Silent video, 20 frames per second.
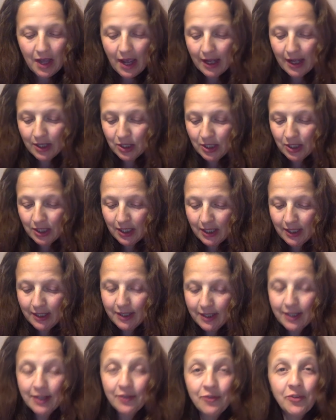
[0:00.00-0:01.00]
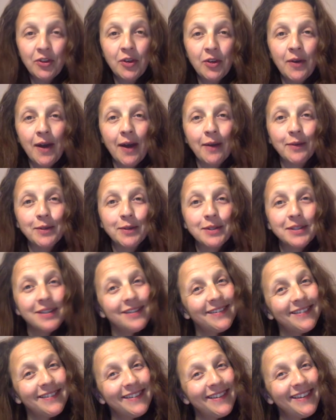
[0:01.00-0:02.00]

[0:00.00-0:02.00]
Actually, in a few hours.